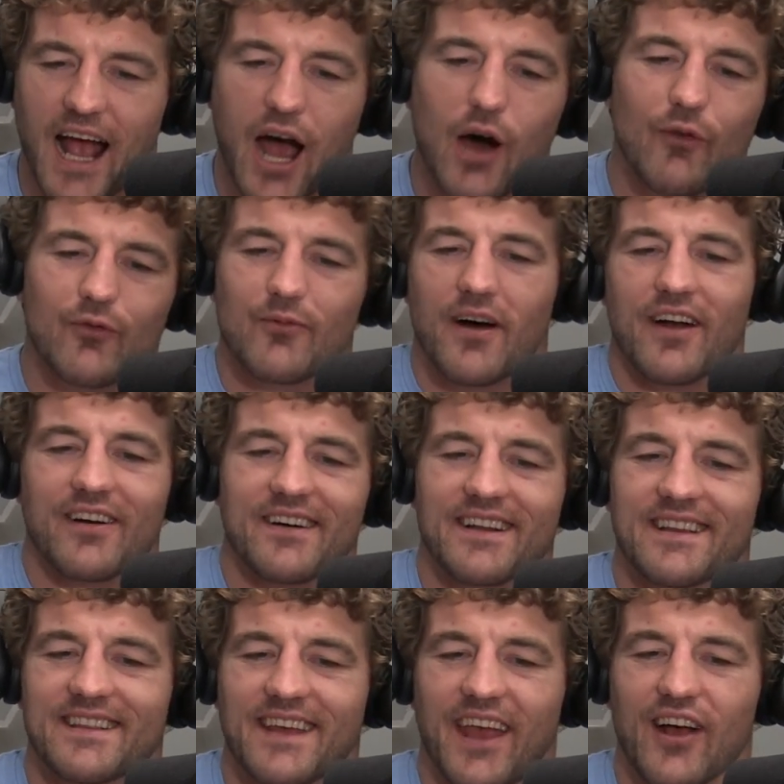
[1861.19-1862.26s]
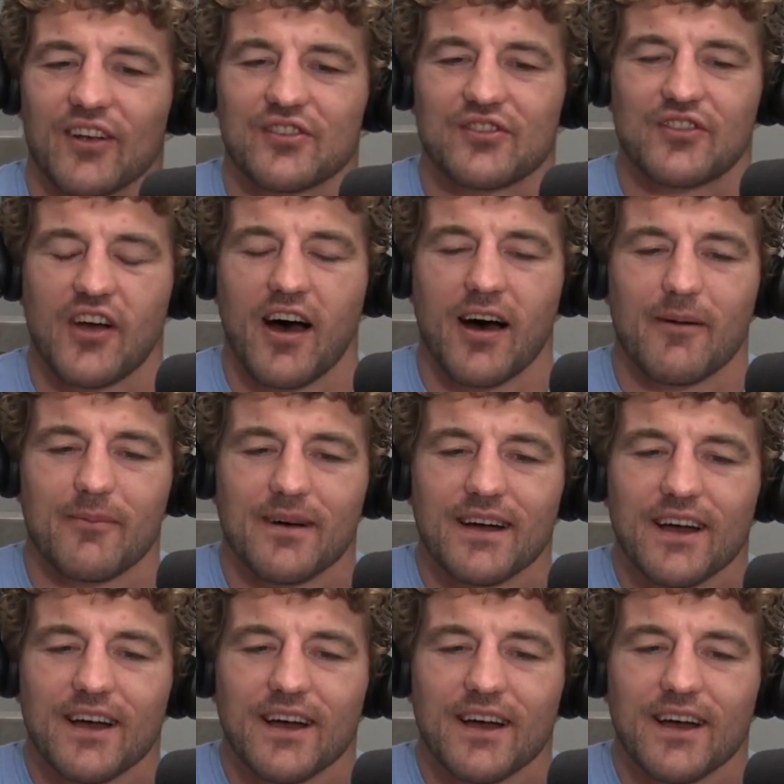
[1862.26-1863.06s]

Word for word: out from underneath Cael's thumb,